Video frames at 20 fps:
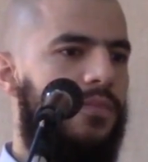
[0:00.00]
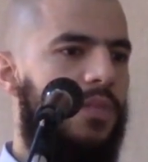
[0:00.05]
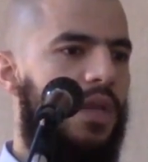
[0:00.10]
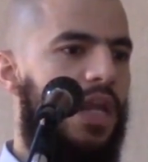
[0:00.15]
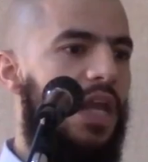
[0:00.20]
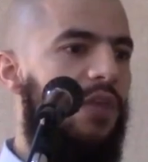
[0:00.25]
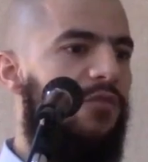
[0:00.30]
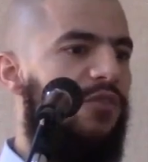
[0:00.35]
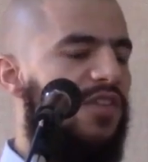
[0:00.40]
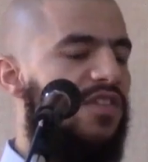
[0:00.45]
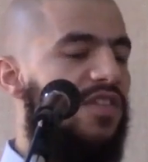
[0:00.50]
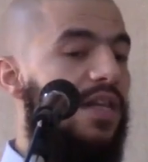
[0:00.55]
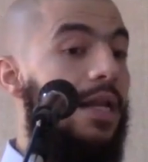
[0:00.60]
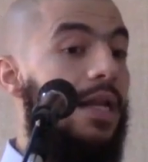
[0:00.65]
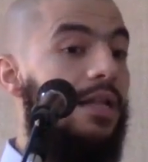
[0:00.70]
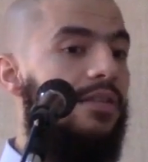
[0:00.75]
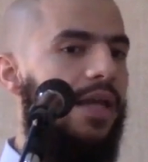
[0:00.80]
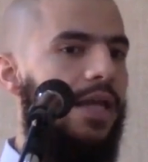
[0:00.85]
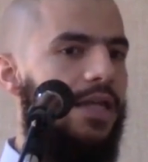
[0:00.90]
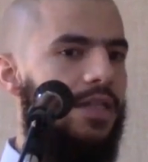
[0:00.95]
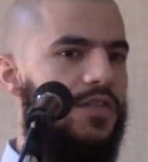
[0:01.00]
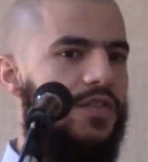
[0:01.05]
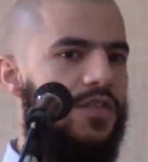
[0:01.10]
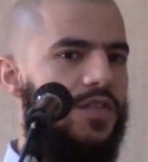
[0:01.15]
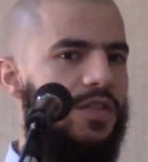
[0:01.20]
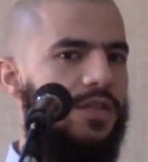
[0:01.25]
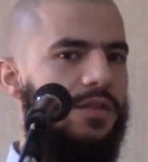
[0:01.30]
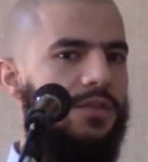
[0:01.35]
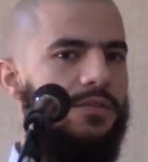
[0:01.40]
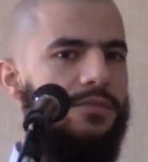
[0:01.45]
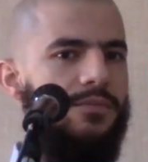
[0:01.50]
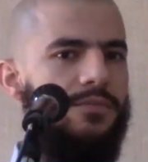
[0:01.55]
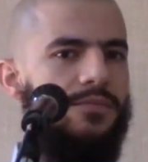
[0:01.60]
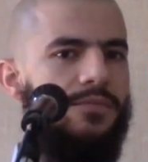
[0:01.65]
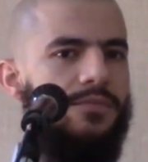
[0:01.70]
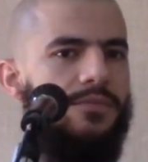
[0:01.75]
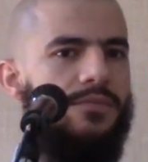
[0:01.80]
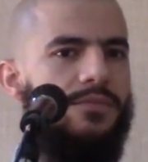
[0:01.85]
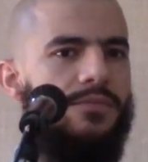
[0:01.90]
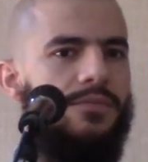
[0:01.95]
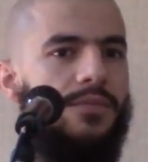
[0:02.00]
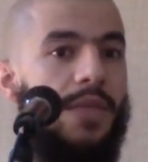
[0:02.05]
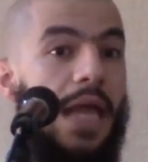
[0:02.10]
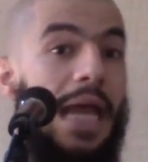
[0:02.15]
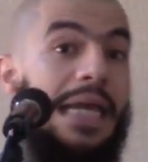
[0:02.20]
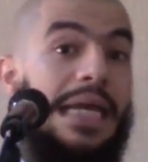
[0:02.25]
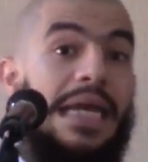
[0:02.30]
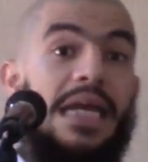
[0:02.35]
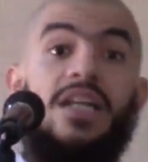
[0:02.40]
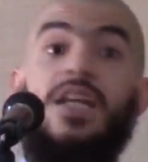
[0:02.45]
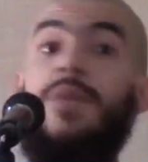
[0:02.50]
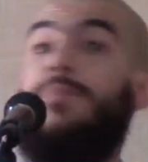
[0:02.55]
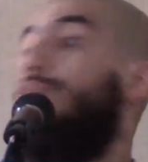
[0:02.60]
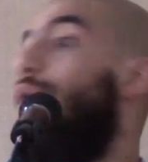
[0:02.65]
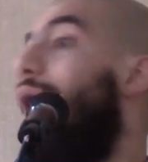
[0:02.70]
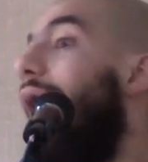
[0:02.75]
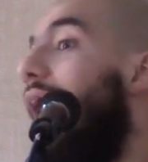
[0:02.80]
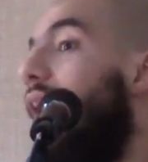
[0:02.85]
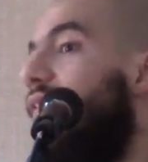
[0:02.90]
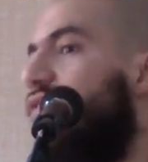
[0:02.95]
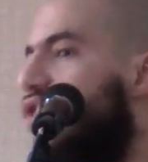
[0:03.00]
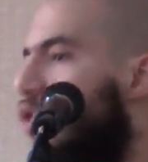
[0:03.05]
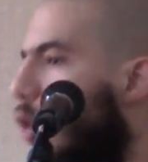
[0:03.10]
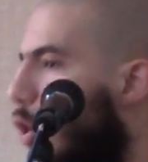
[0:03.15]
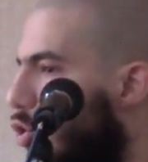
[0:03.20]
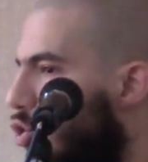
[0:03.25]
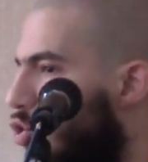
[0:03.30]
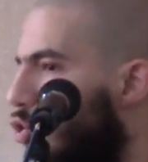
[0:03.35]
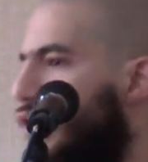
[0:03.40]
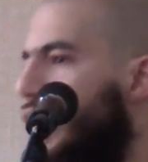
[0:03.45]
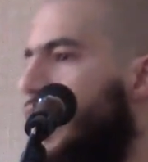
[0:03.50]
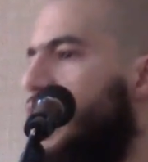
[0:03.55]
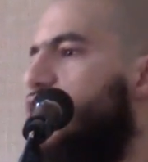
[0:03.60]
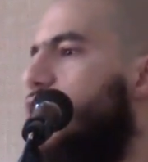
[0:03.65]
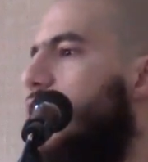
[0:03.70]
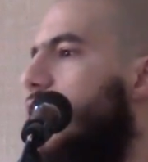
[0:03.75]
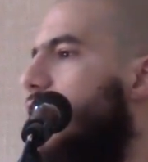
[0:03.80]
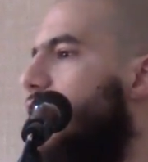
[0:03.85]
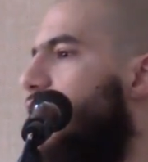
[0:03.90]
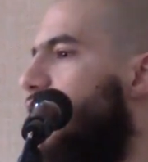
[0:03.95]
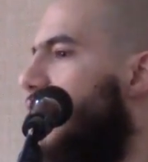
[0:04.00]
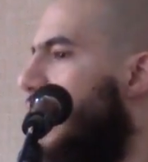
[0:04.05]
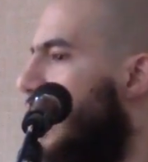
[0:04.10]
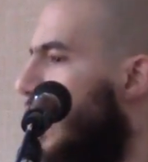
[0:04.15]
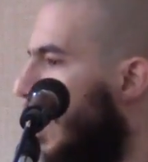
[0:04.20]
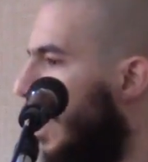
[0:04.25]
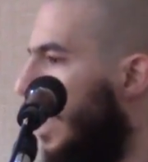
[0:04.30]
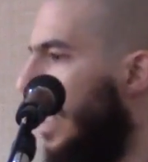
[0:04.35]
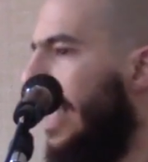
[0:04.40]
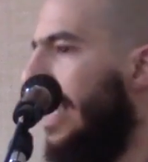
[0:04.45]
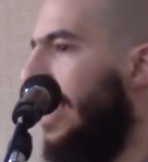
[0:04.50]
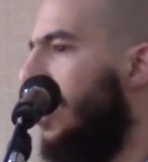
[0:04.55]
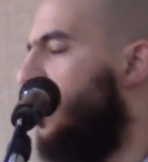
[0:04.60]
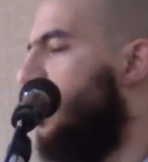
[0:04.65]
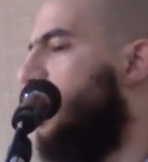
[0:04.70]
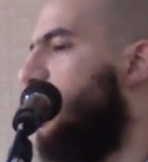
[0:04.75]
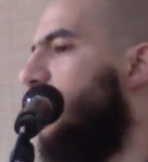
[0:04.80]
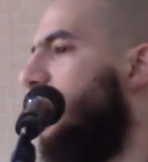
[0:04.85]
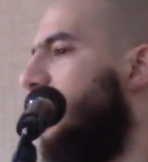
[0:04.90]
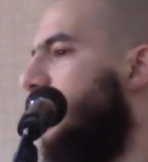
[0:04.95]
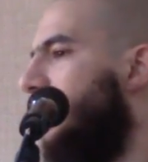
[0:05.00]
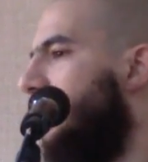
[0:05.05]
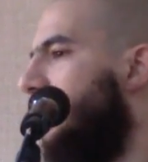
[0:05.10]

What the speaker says: He facilitates and He deprives those who deserve each.